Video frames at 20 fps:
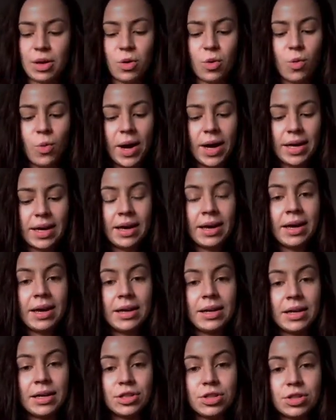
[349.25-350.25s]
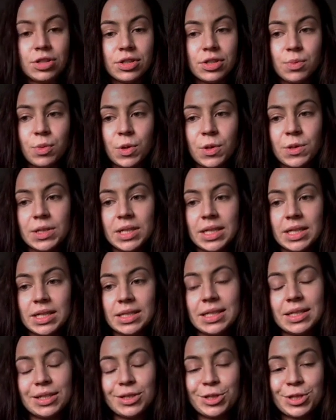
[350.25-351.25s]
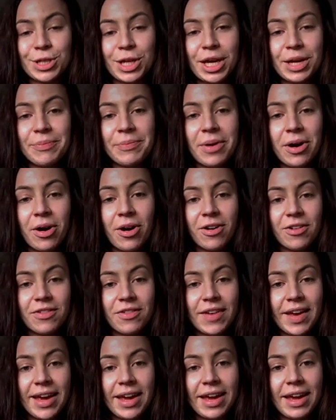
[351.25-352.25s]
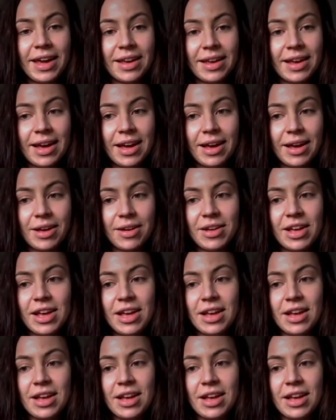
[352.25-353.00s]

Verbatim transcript: wire and i just mold it into the shape of a uh,